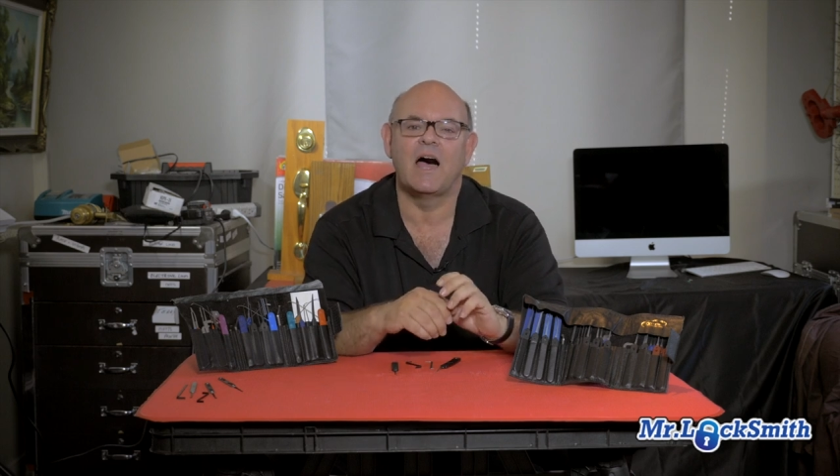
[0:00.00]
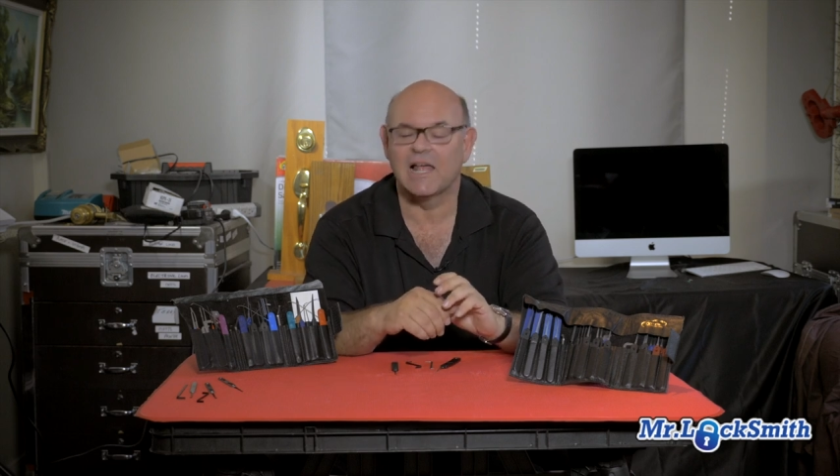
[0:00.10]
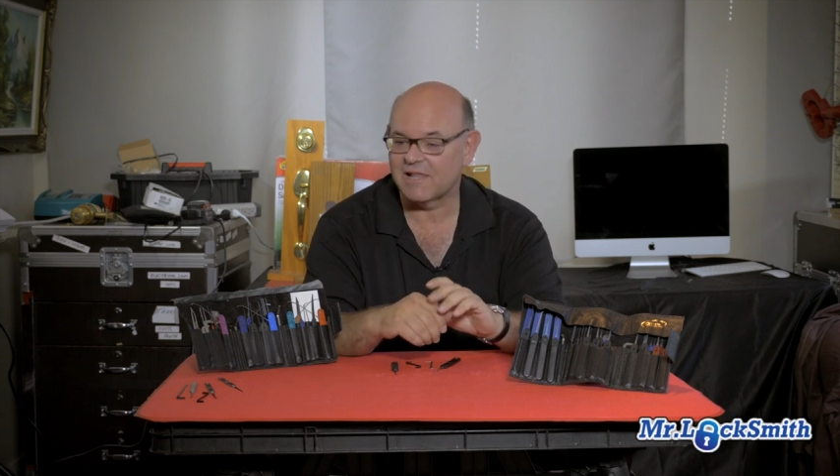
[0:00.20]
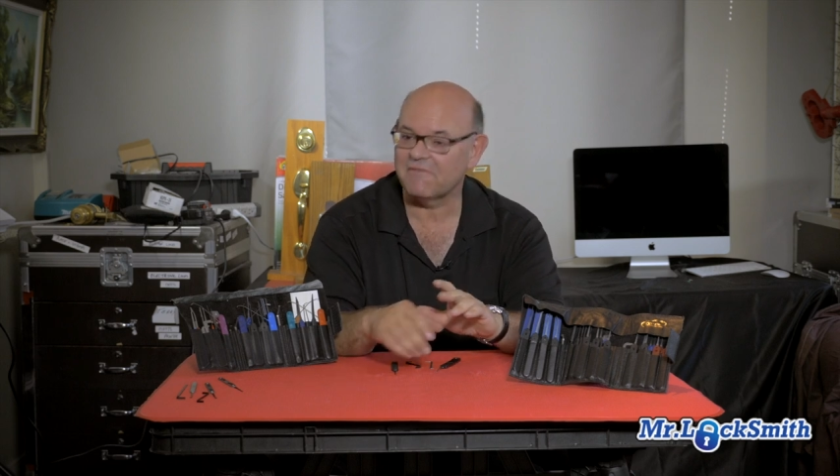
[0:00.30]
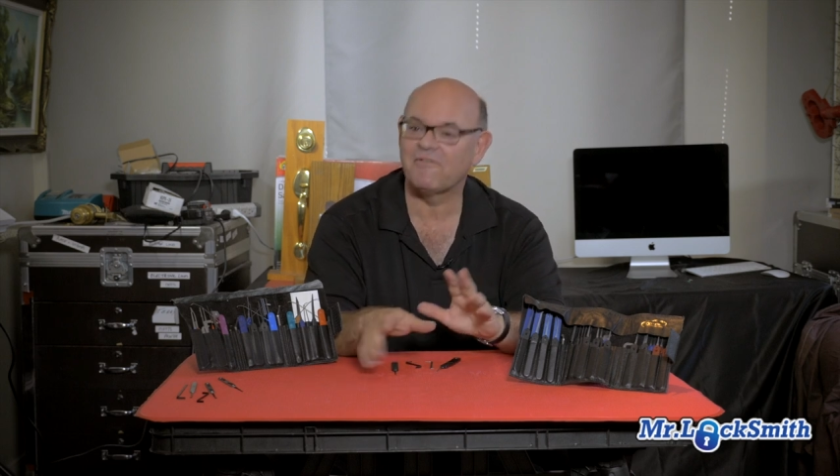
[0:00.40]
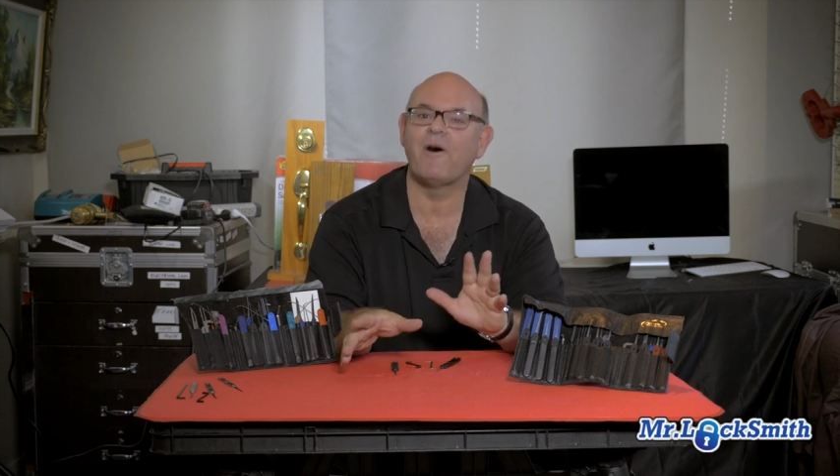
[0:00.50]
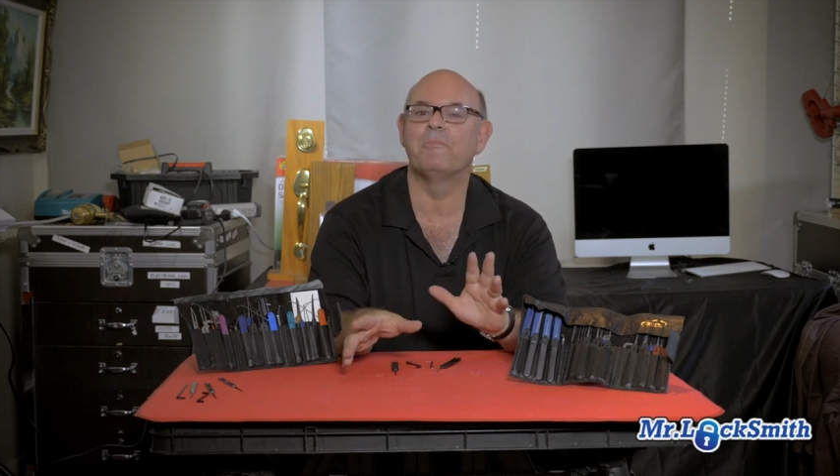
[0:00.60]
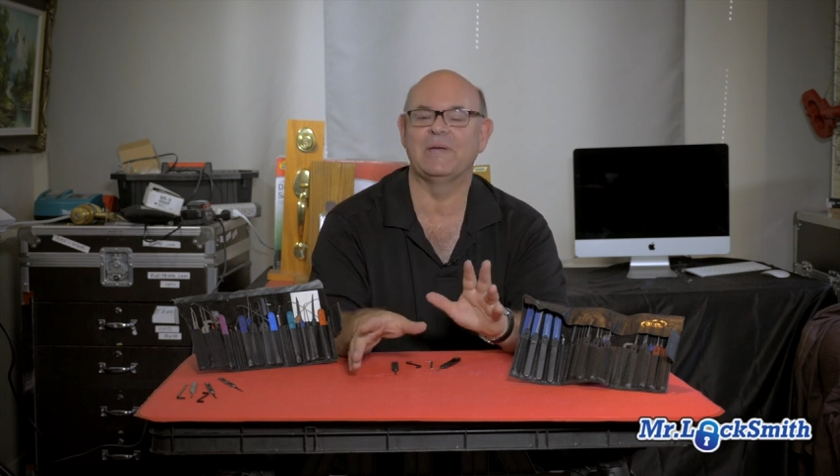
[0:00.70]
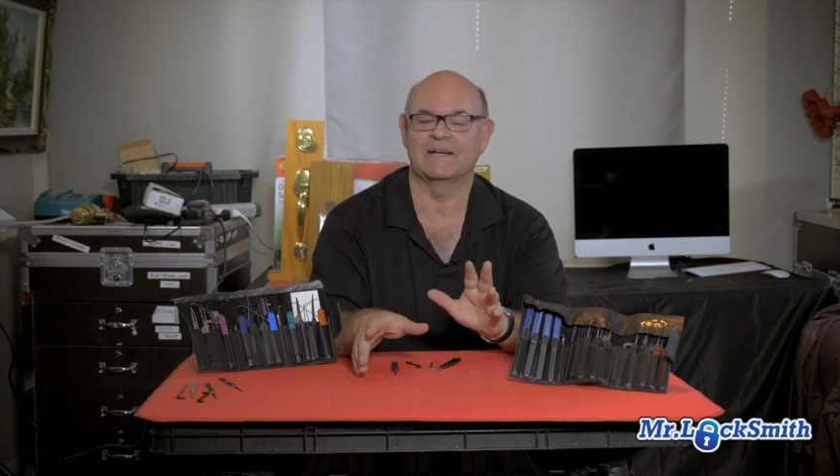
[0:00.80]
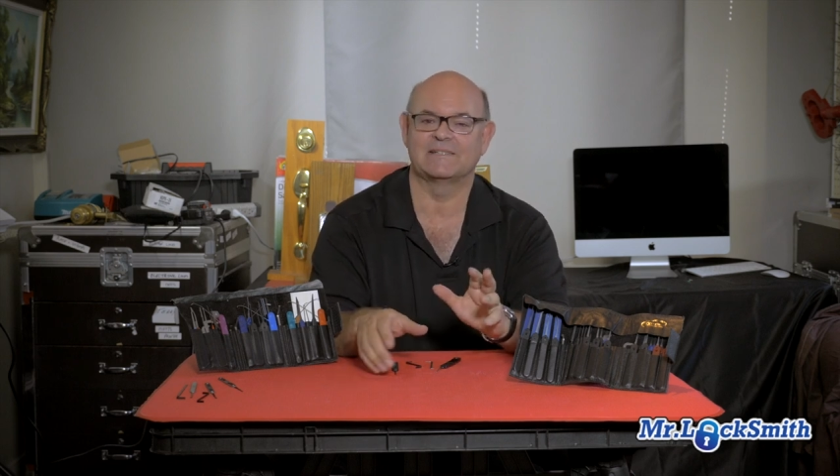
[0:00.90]
I love all
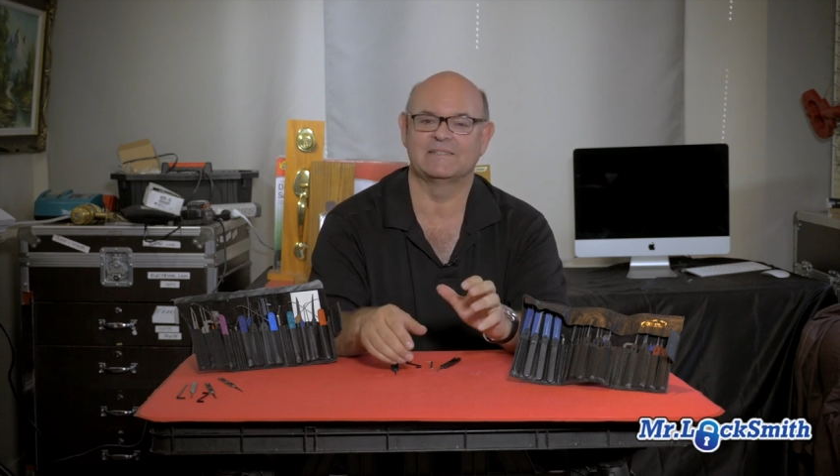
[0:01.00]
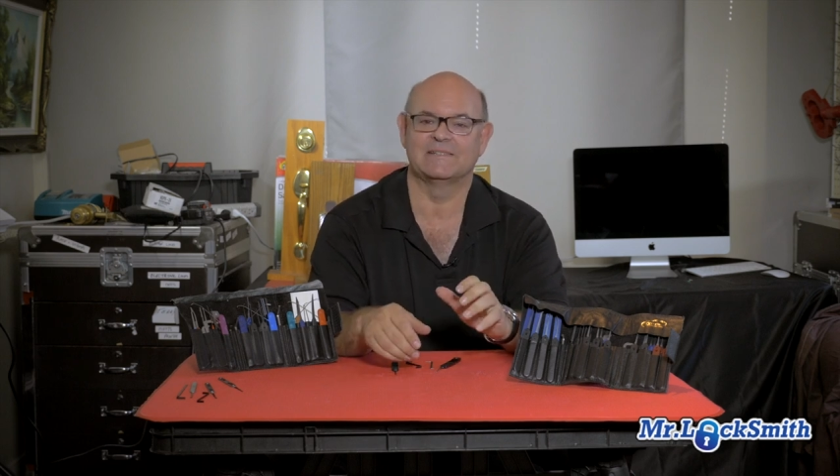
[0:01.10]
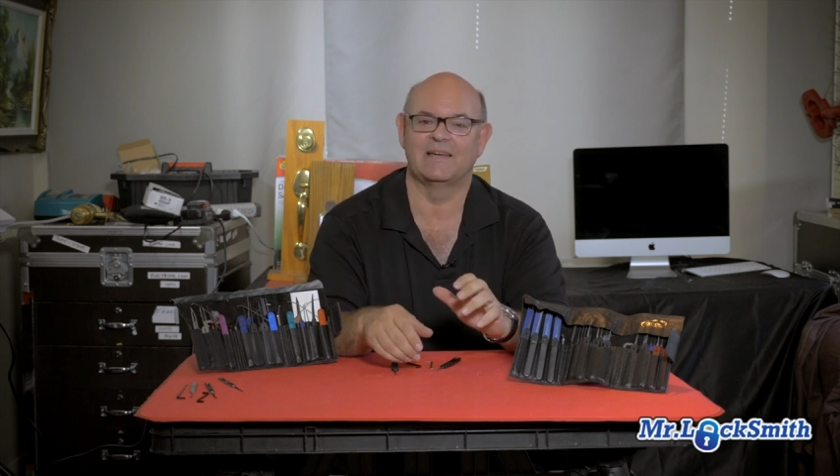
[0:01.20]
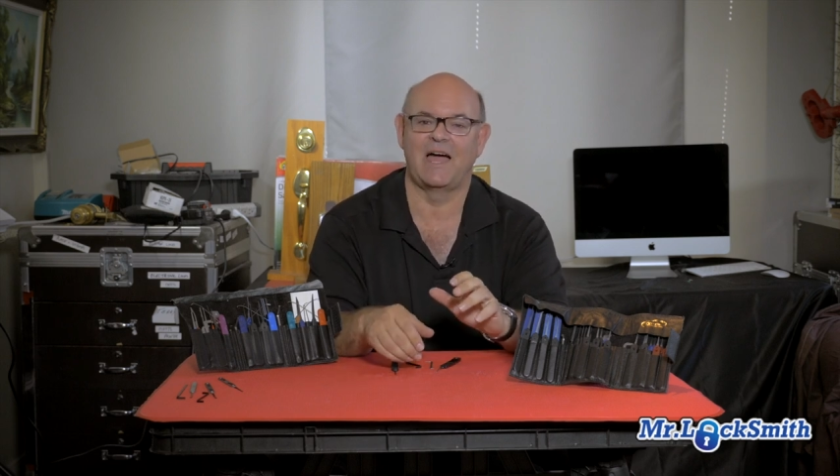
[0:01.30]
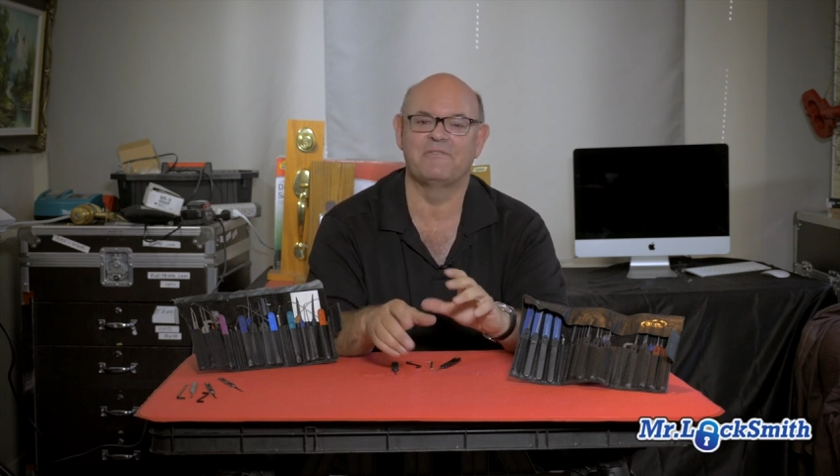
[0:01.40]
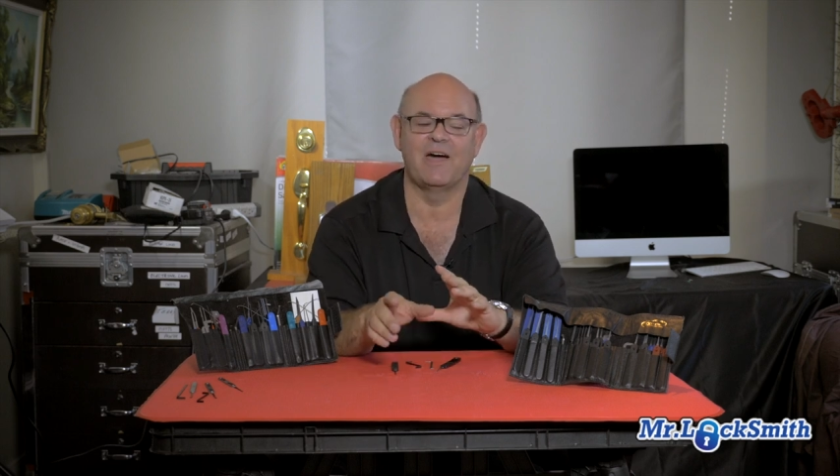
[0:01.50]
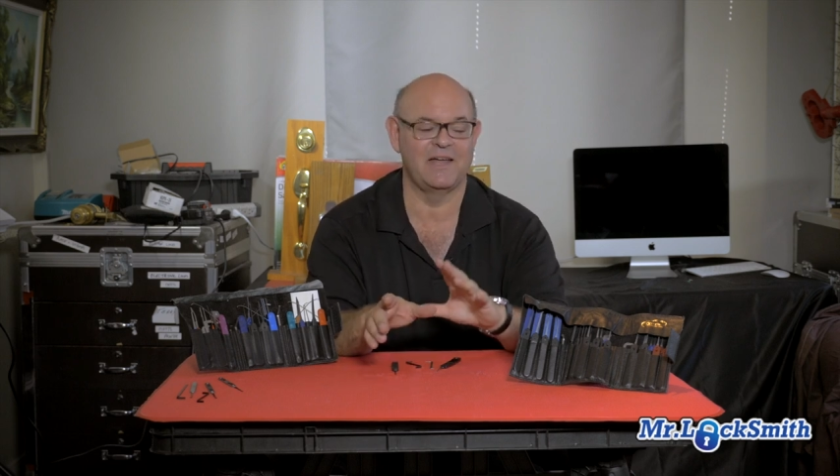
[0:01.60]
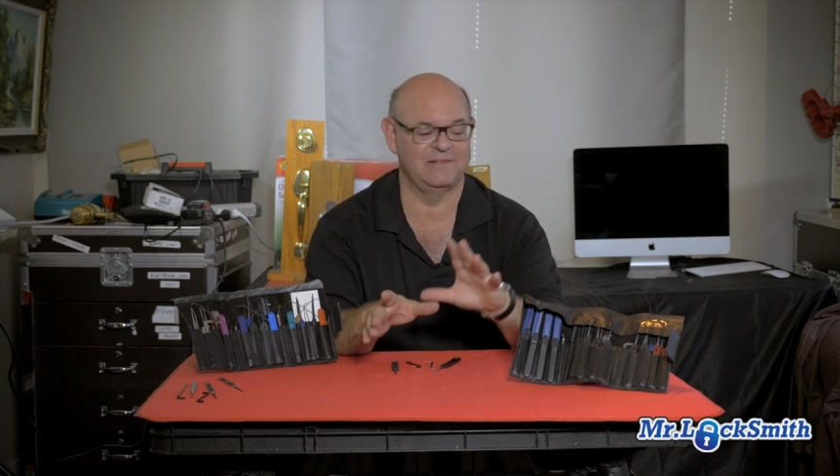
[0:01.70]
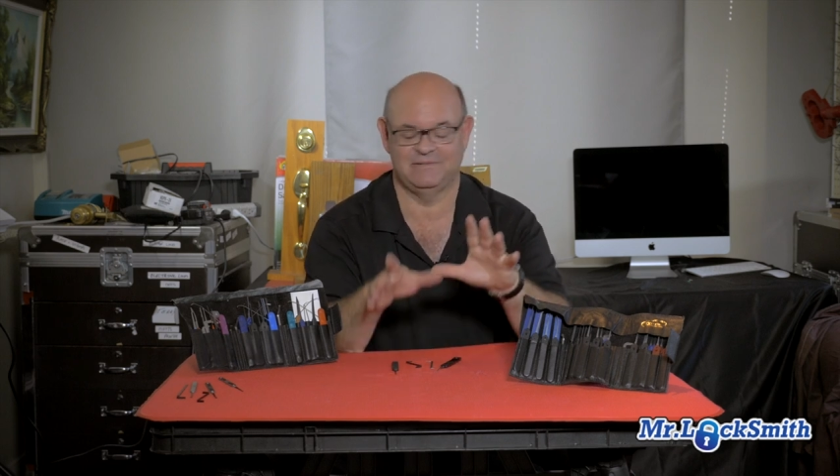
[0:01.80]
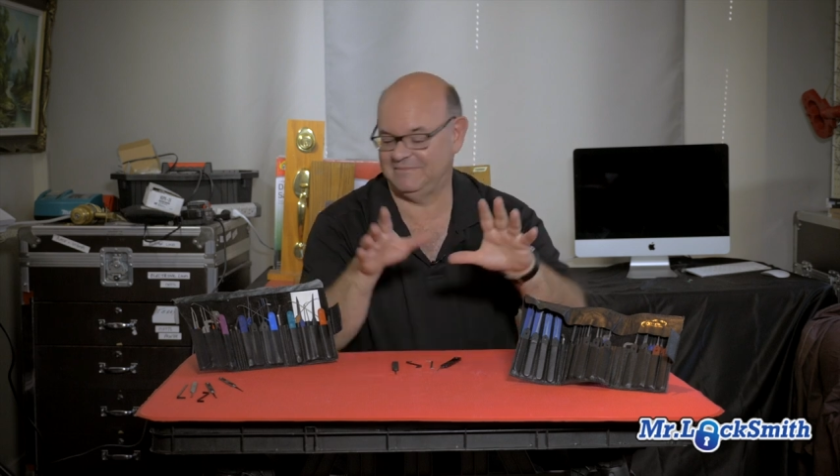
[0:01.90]
picks. I've
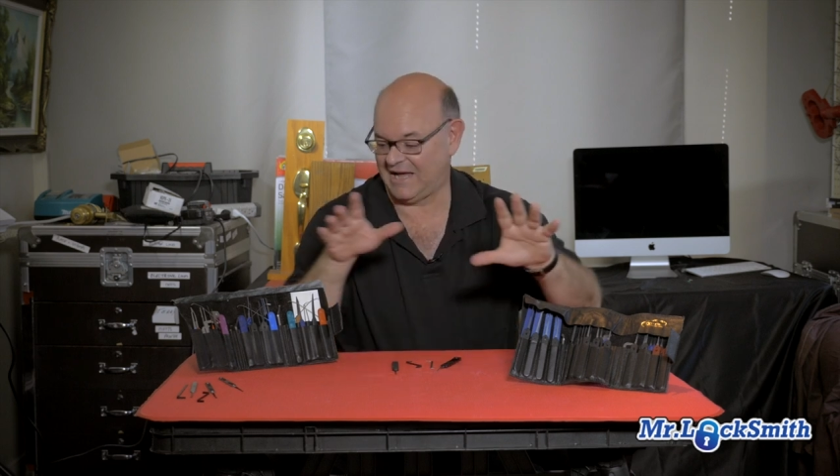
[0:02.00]
got,